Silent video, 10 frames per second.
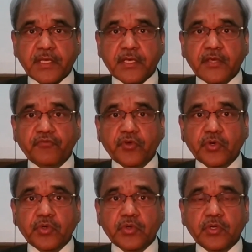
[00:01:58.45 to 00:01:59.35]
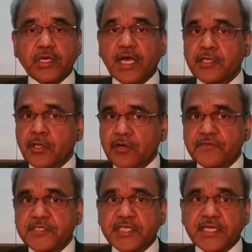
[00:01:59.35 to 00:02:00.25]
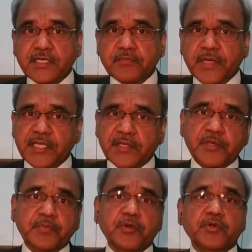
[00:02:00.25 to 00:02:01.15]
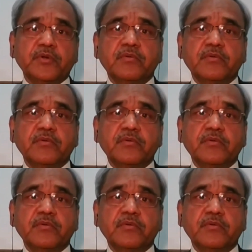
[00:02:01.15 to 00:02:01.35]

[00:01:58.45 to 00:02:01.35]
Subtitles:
If you are not vigilant, many people